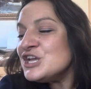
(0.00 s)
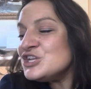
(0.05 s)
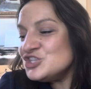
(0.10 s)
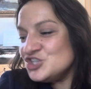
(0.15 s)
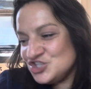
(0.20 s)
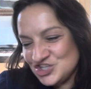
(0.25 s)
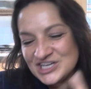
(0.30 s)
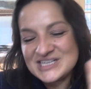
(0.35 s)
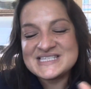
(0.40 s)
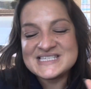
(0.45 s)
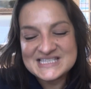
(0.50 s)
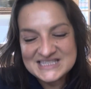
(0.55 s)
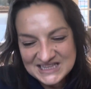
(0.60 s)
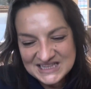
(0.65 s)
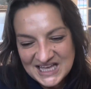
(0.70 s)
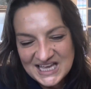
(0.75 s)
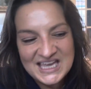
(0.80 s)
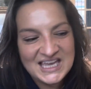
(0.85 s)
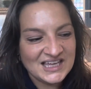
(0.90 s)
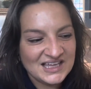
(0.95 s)
just
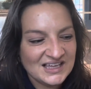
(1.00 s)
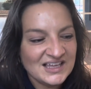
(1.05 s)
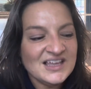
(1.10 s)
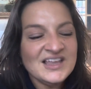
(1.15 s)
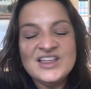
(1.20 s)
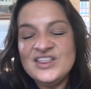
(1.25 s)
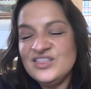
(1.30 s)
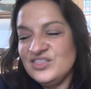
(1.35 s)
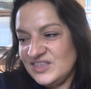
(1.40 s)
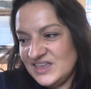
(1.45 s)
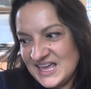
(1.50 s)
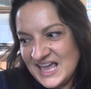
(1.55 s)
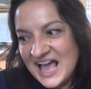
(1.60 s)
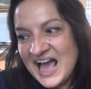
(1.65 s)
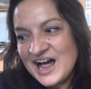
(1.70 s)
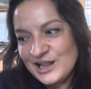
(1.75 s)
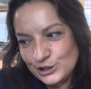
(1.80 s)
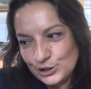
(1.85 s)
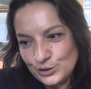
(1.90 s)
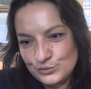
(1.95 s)
like the
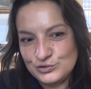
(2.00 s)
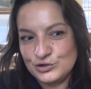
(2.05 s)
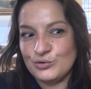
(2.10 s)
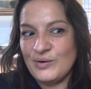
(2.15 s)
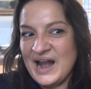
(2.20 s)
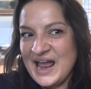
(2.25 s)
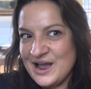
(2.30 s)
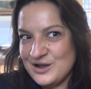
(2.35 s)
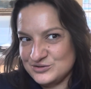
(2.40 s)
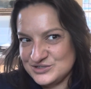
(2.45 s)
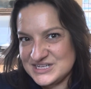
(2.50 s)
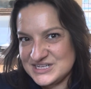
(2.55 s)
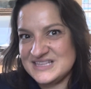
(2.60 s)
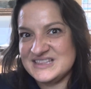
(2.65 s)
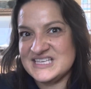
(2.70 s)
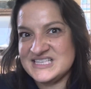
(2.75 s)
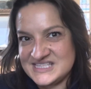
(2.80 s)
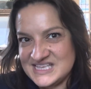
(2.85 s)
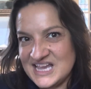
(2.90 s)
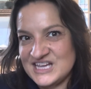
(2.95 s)
Hallowed Ground and
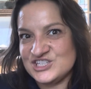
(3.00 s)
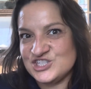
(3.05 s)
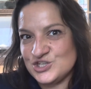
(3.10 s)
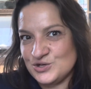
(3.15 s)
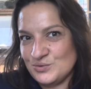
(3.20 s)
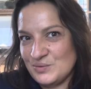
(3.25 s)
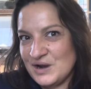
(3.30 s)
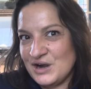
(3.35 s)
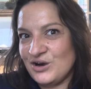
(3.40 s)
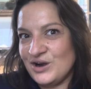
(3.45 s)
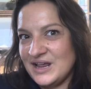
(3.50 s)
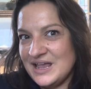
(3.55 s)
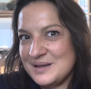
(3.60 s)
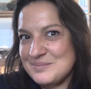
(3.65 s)
the Sanctuary.